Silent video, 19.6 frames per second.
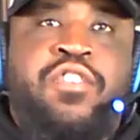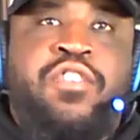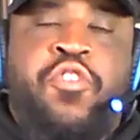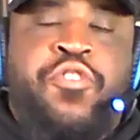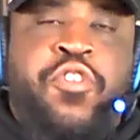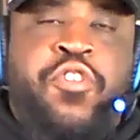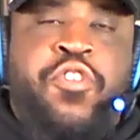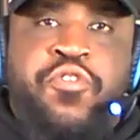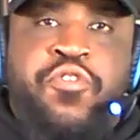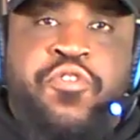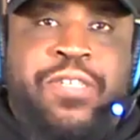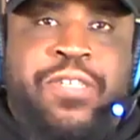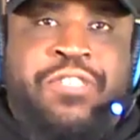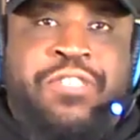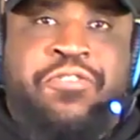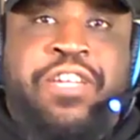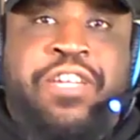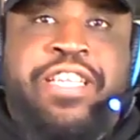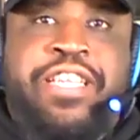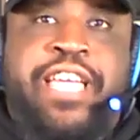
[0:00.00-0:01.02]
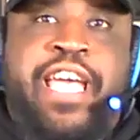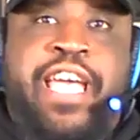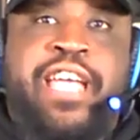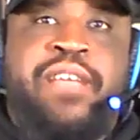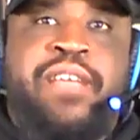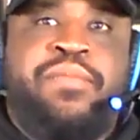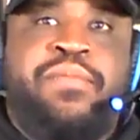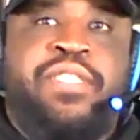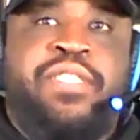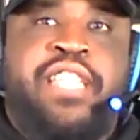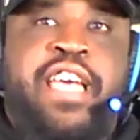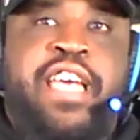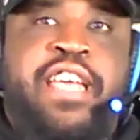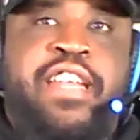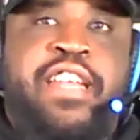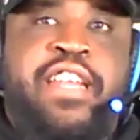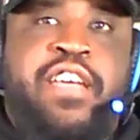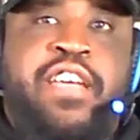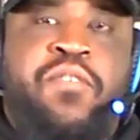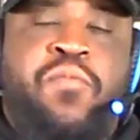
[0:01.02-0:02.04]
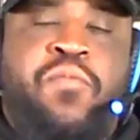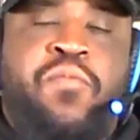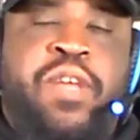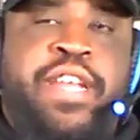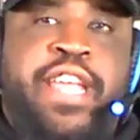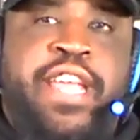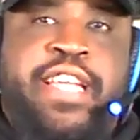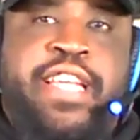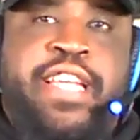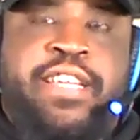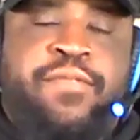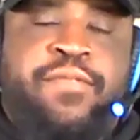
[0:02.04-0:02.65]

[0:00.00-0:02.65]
33 straight games. And then when they,